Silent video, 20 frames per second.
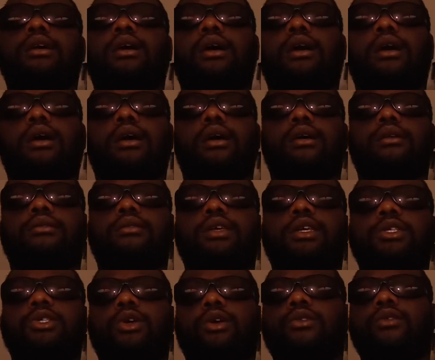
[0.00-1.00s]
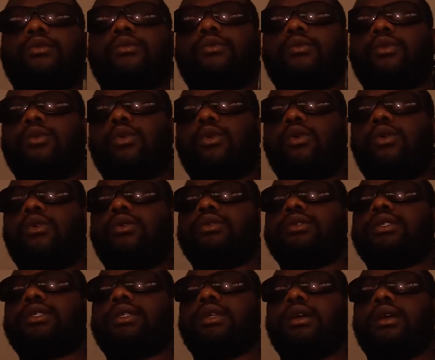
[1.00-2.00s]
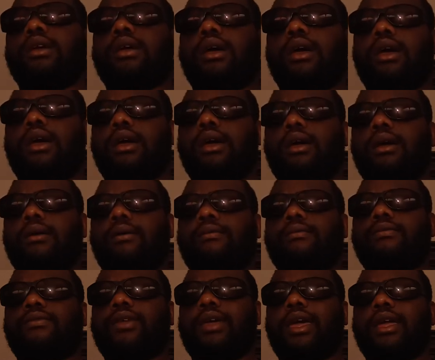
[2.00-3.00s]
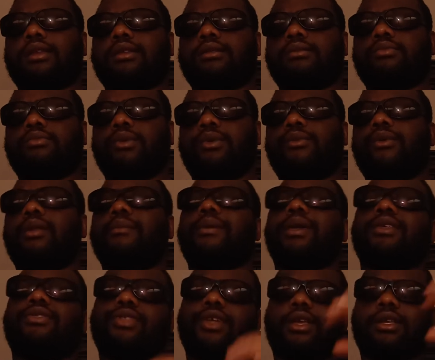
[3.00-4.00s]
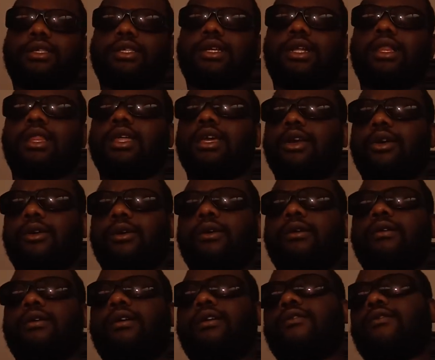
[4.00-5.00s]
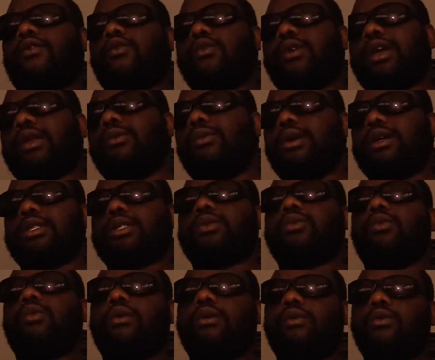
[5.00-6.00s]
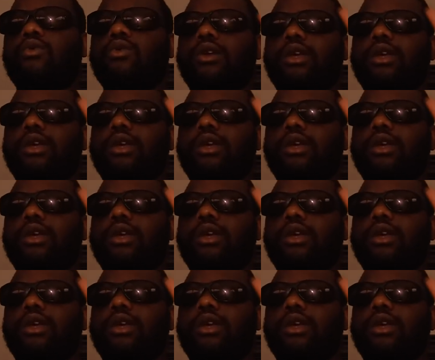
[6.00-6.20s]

uh, these are the rules um, that we want to make things clear of who can watch who